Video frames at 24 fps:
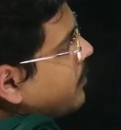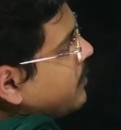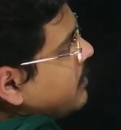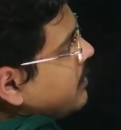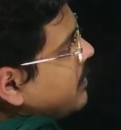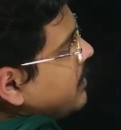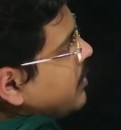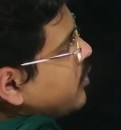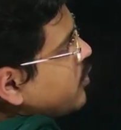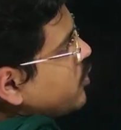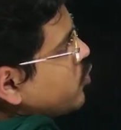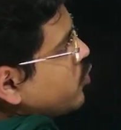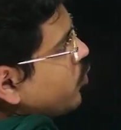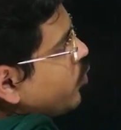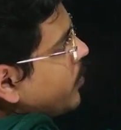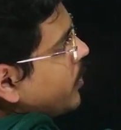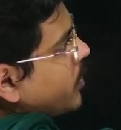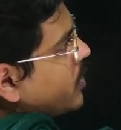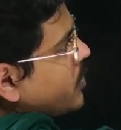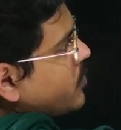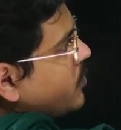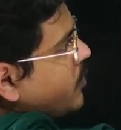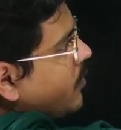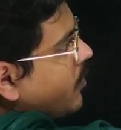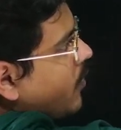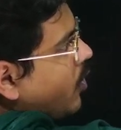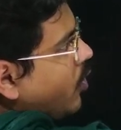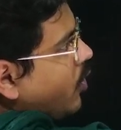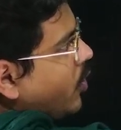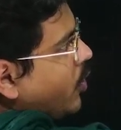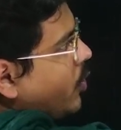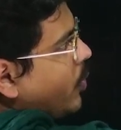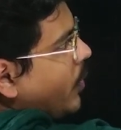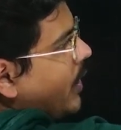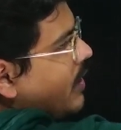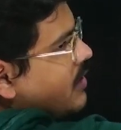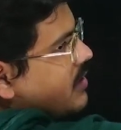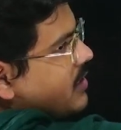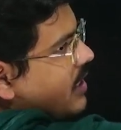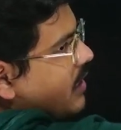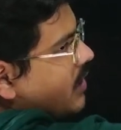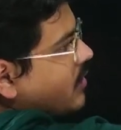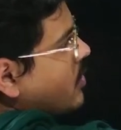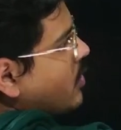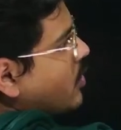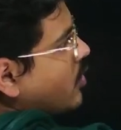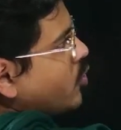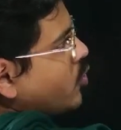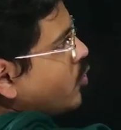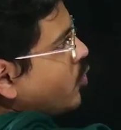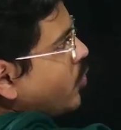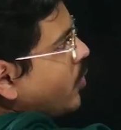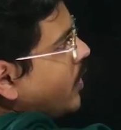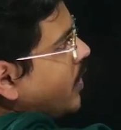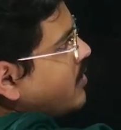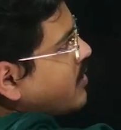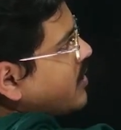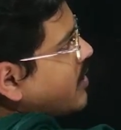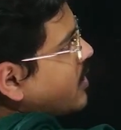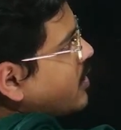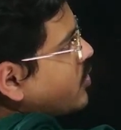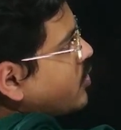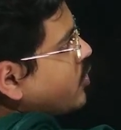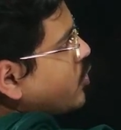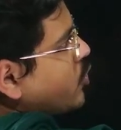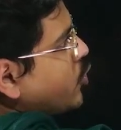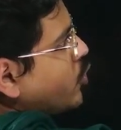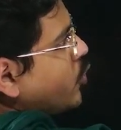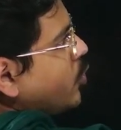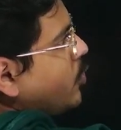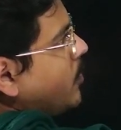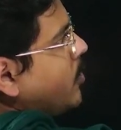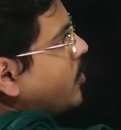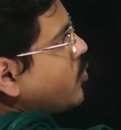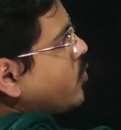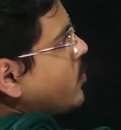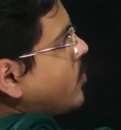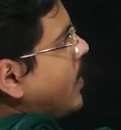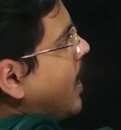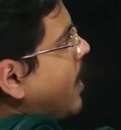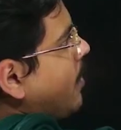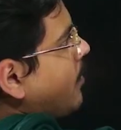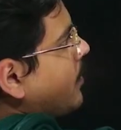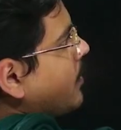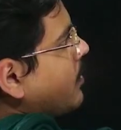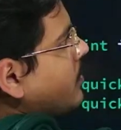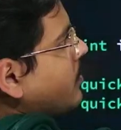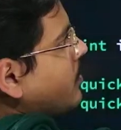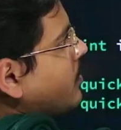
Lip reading: these two because we were on 26. So, 26 should be swapped.